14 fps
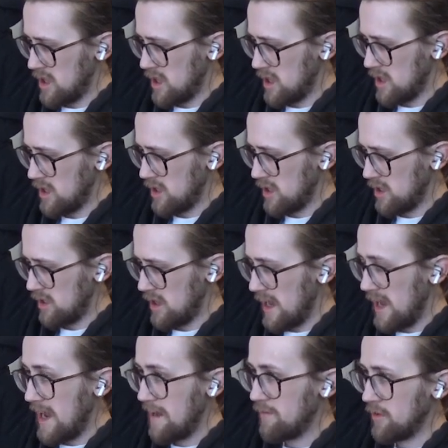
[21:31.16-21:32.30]
uh,
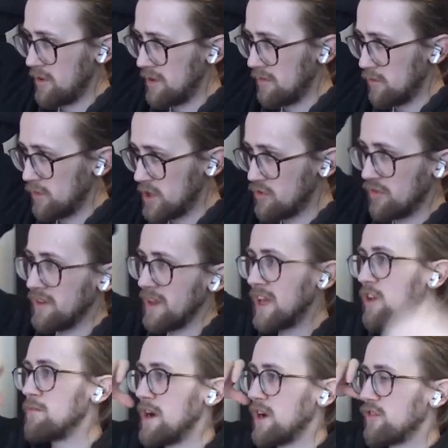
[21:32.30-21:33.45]
11, which was
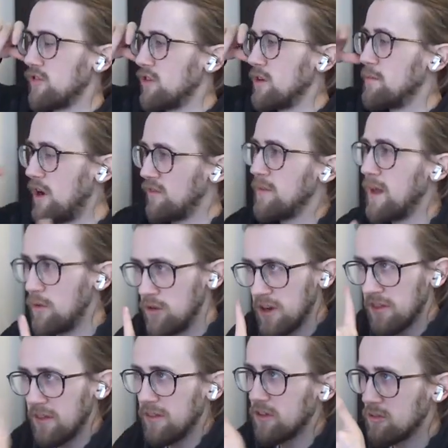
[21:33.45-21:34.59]
Nick's backstory. Apart from that
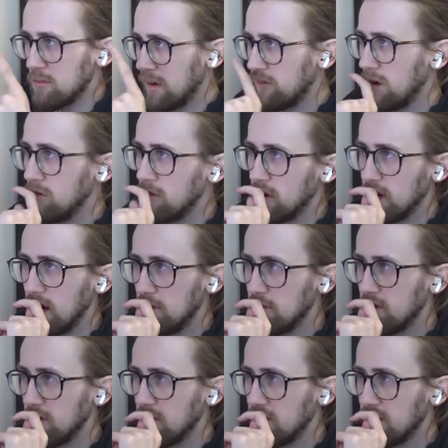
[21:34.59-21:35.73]
one, I think this is my favourite
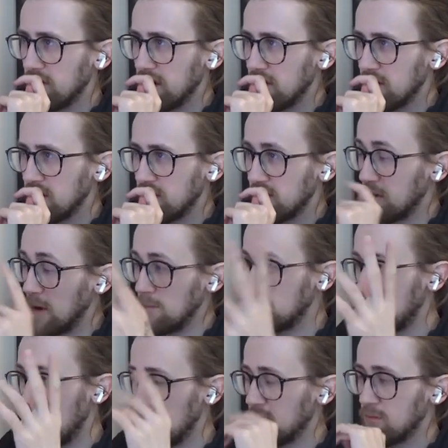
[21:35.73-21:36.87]
episode of the season. So I'm,
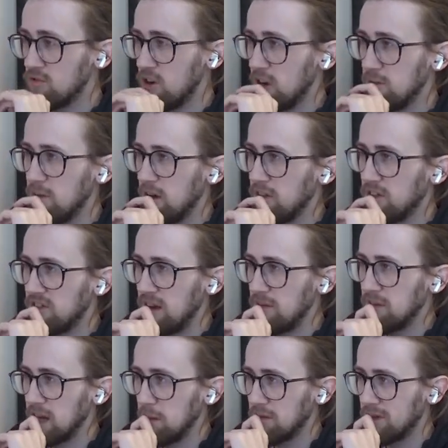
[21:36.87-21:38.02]
I'm surprised by the
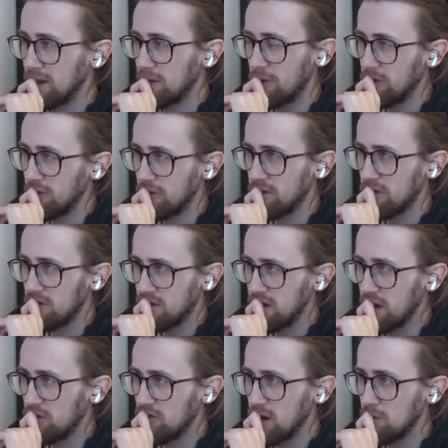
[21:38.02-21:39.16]
78%. I thought this is
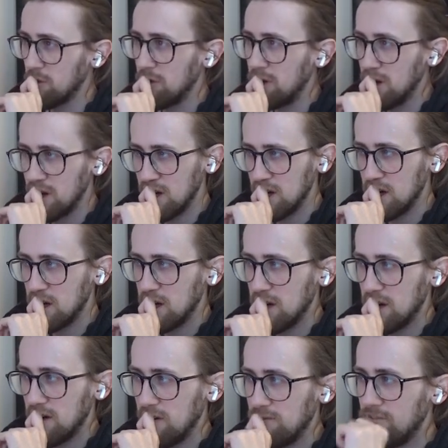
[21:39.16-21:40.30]
incredible.
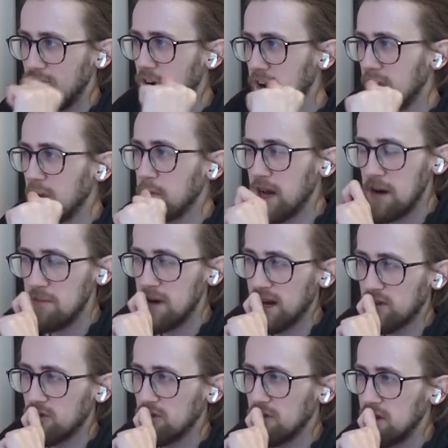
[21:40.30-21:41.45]
Finally, we get a
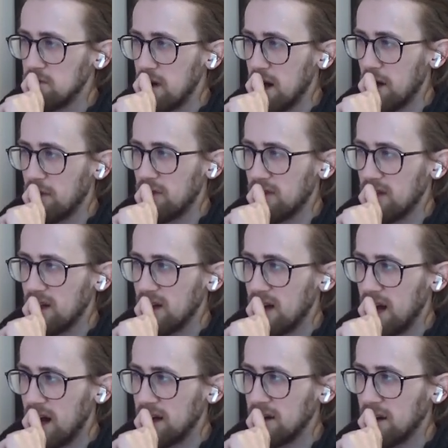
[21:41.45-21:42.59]
backstory to Beth,
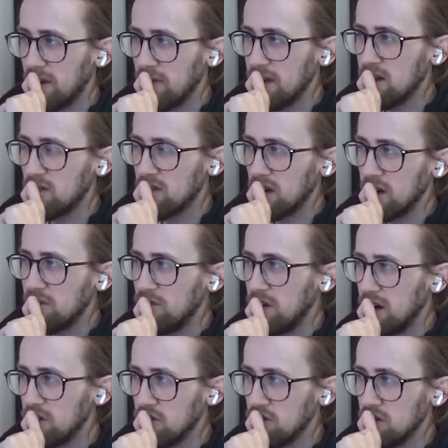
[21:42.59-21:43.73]
and I think it
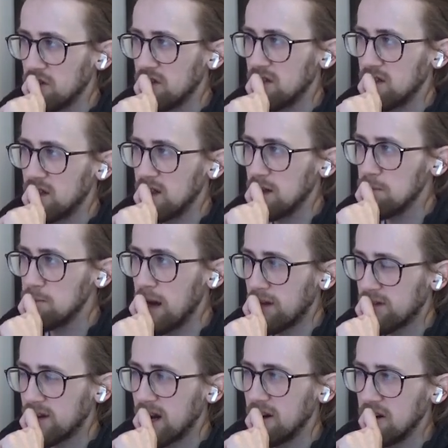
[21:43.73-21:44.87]
solidifies her as the
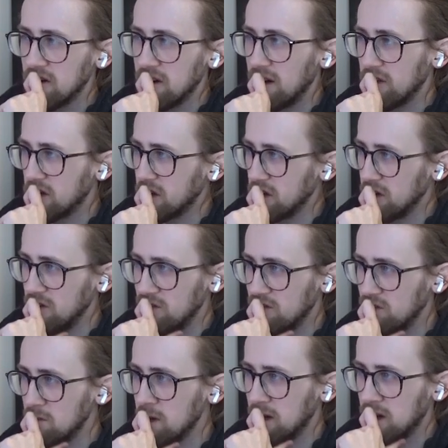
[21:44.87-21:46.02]
best character out of the show
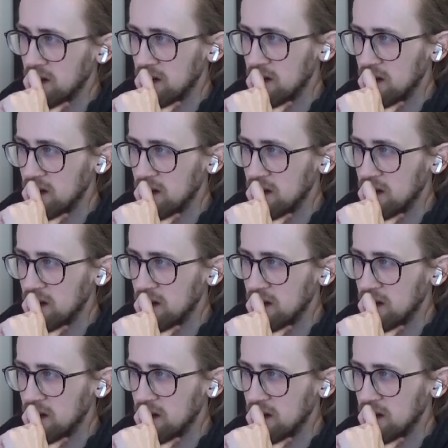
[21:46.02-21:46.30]
for me.